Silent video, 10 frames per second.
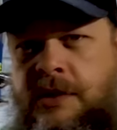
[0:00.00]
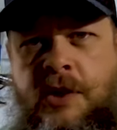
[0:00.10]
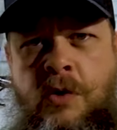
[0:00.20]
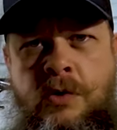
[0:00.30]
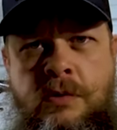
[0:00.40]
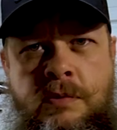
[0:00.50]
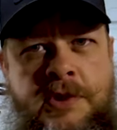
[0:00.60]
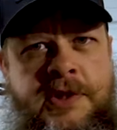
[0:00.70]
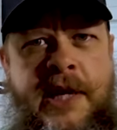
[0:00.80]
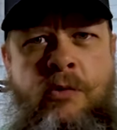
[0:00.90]
So
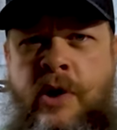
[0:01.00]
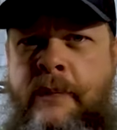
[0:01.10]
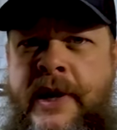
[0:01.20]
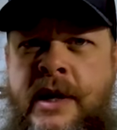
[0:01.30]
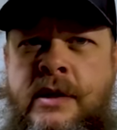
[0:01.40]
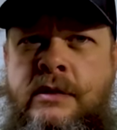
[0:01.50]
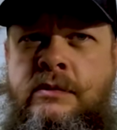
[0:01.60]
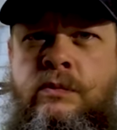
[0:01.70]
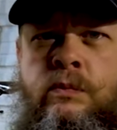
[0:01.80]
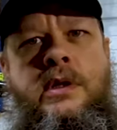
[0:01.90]
stick with me,
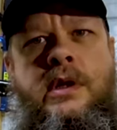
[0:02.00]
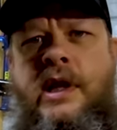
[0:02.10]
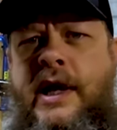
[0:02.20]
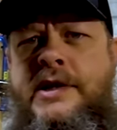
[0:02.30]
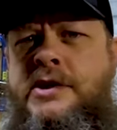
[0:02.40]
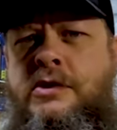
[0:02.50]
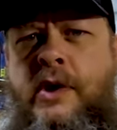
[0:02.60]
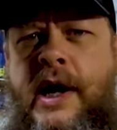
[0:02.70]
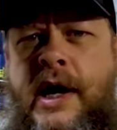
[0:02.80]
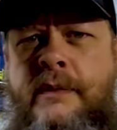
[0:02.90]
like and
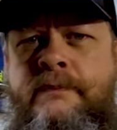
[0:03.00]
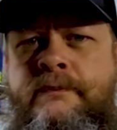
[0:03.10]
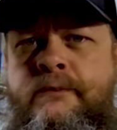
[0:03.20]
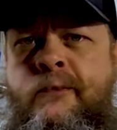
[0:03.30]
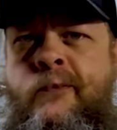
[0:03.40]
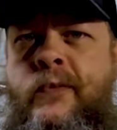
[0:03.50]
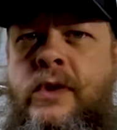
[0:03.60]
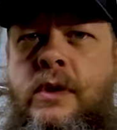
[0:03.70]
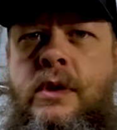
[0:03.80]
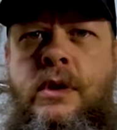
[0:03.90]
subscribe,
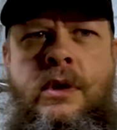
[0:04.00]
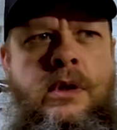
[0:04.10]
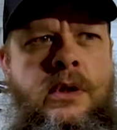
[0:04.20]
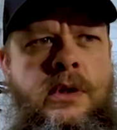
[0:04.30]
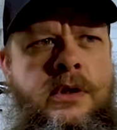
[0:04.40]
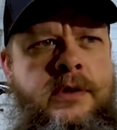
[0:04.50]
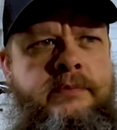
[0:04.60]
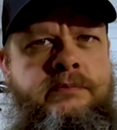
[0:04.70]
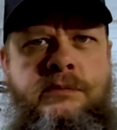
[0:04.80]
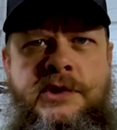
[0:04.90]
uh,
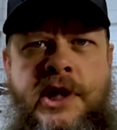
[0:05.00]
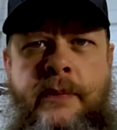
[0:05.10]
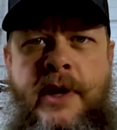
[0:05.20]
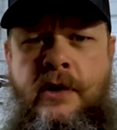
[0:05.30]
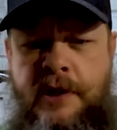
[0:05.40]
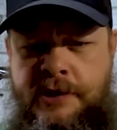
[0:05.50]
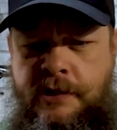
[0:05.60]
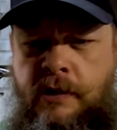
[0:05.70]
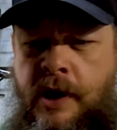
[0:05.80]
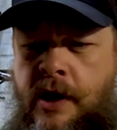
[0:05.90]
check me out on
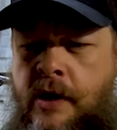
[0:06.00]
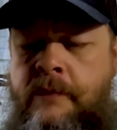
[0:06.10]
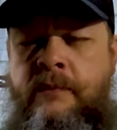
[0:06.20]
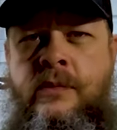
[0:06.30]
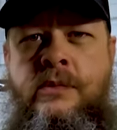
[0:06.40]
Instagram.